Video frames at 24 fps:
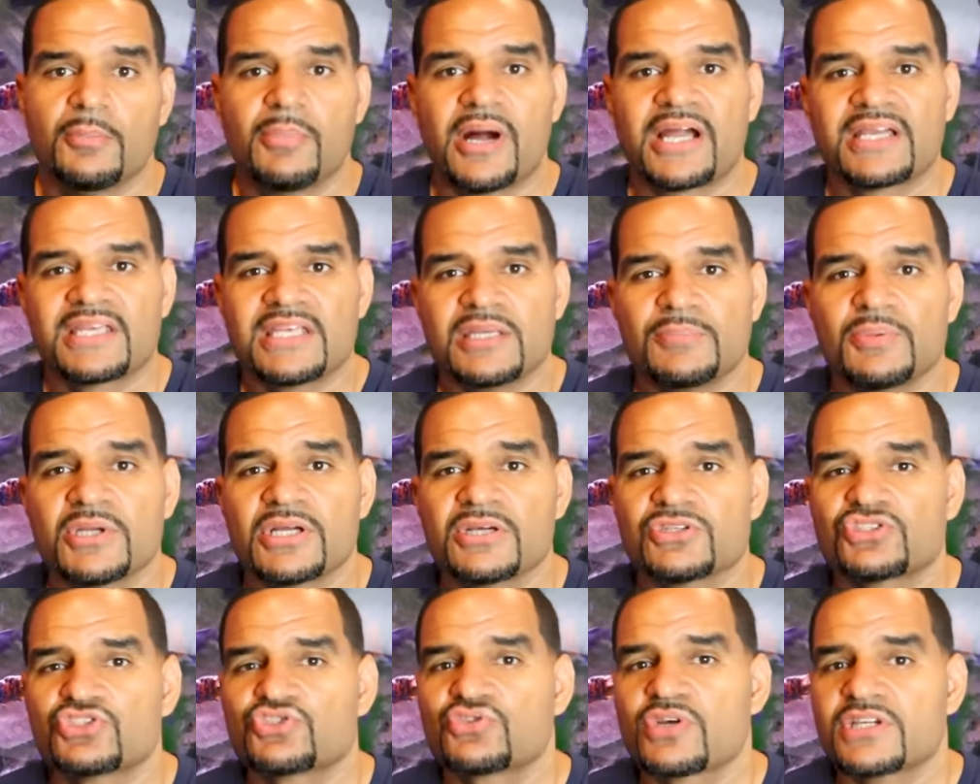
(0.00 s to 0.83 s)
By keeping
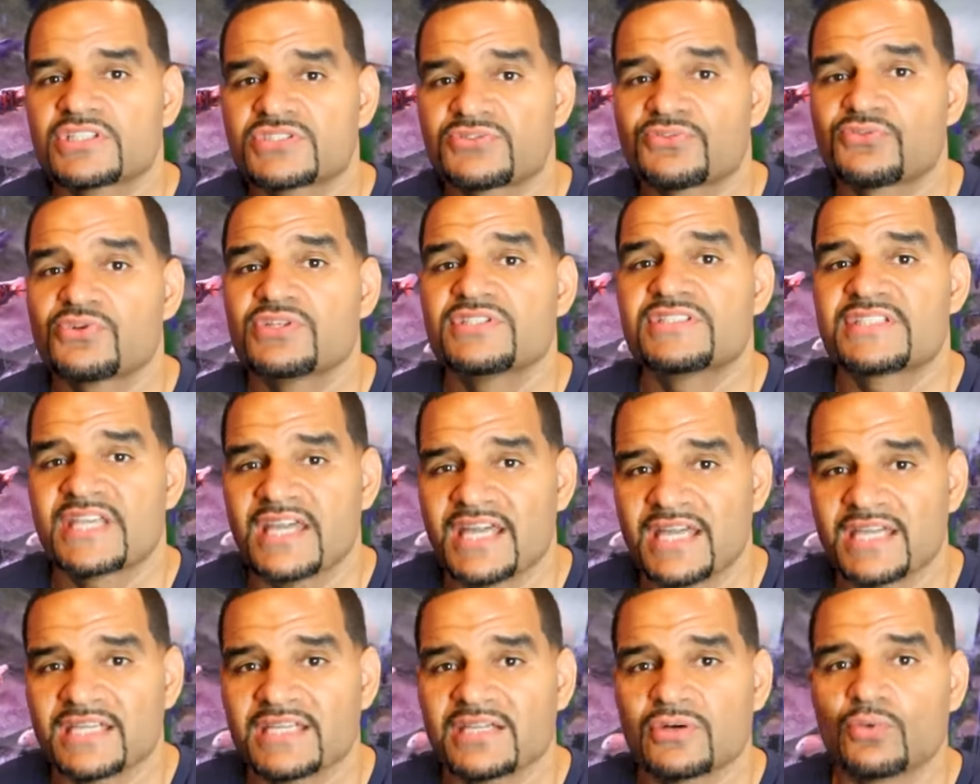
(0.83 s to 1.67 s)
a stress-free
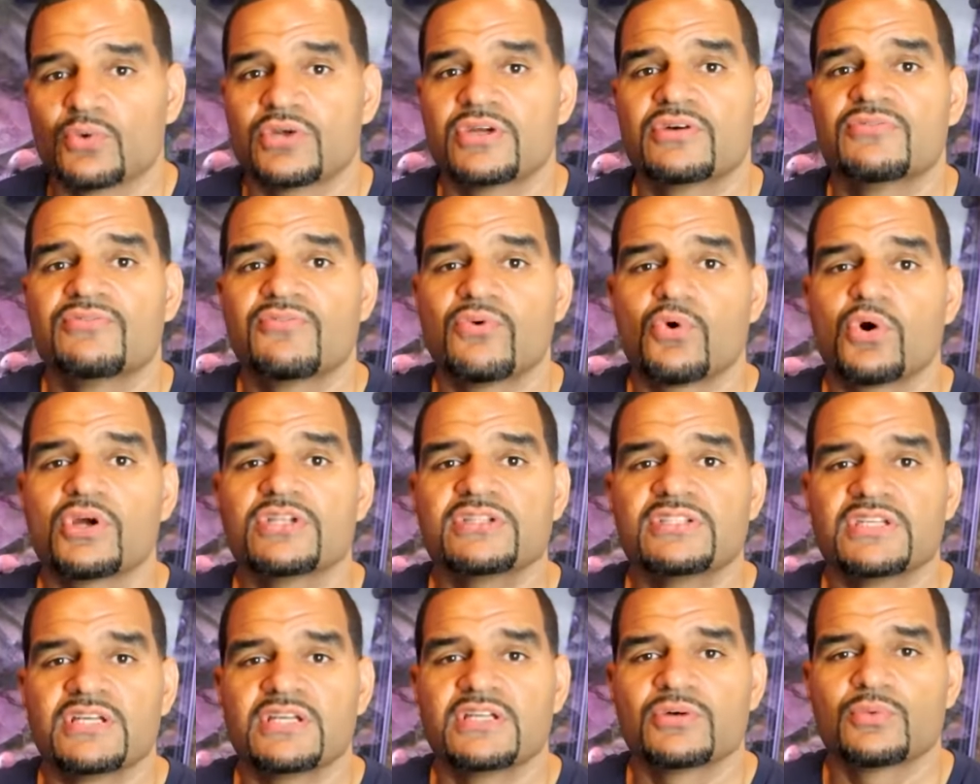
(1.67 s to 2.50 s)
tank, we
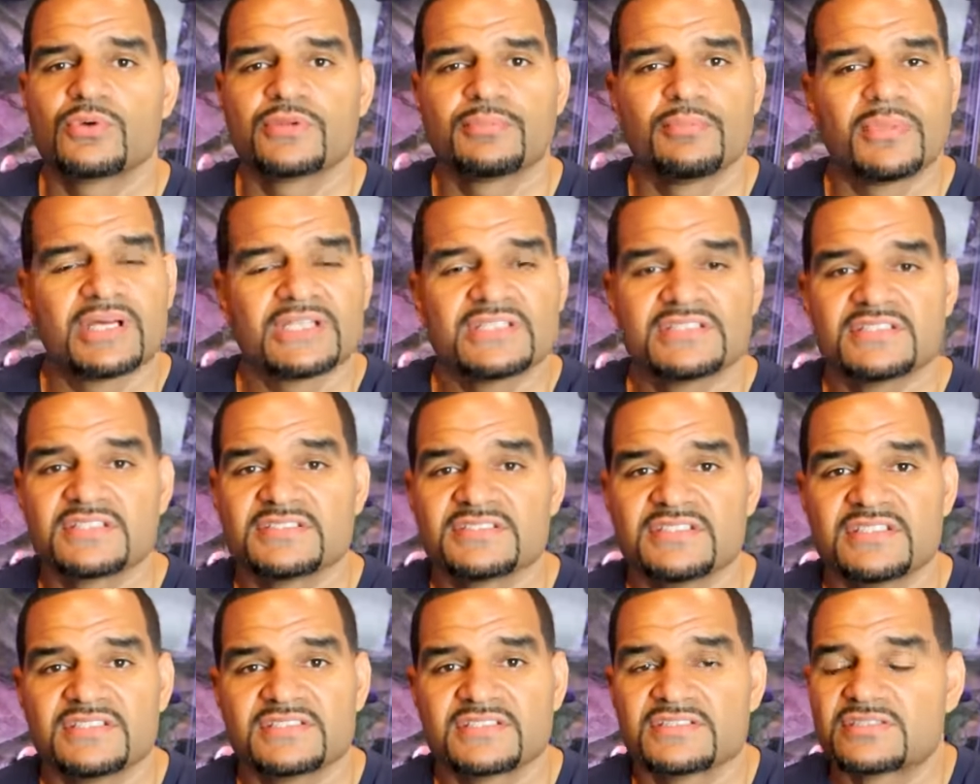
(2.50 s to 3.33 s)
avoid dealing with many
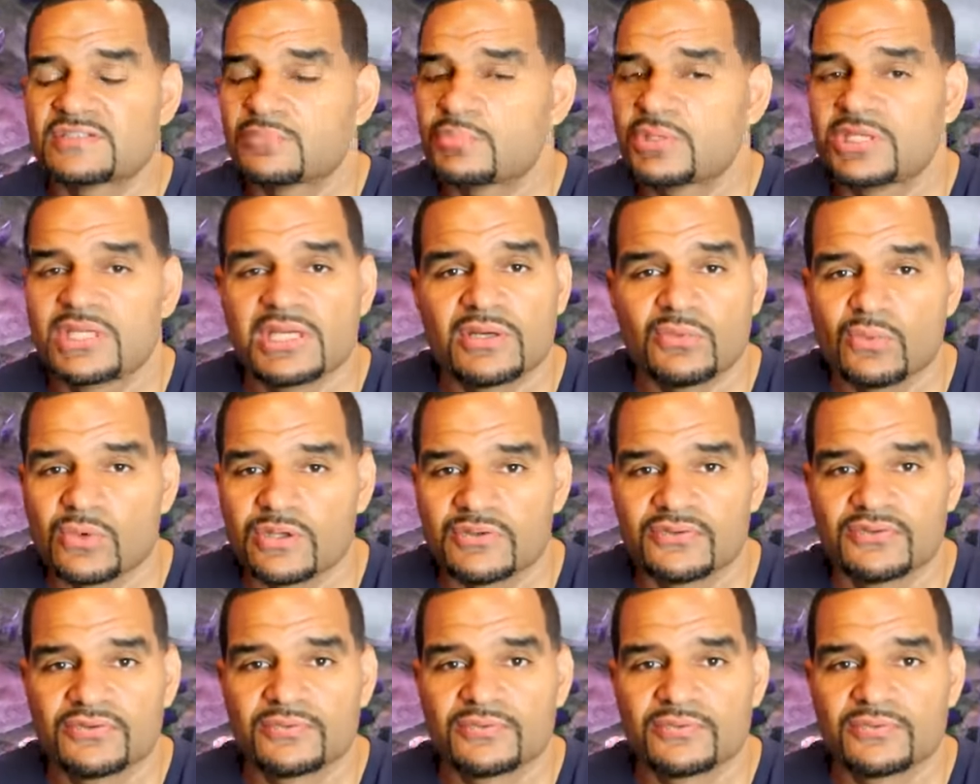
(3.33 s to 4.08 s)
diseases to begin with.